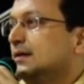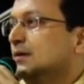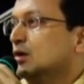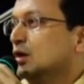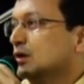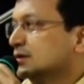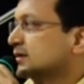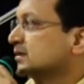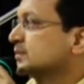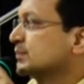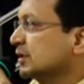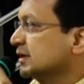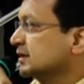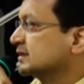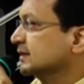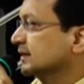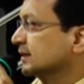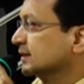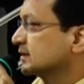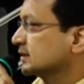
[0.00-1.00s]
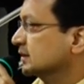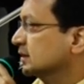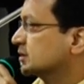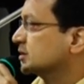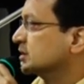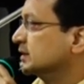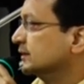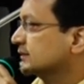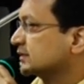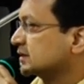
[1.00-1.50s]
or this precinct
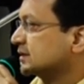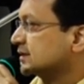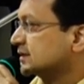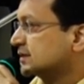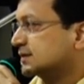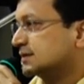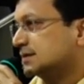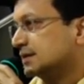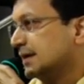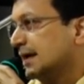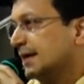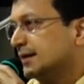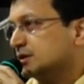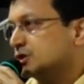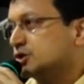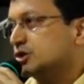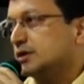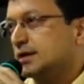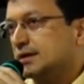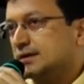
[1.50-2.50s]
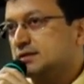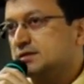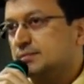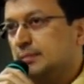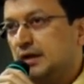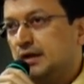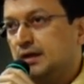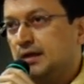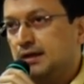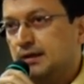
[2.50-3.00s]
achieves its energy and its
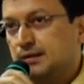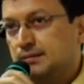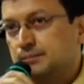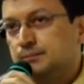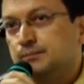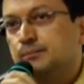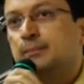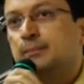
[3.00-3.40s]
meaning.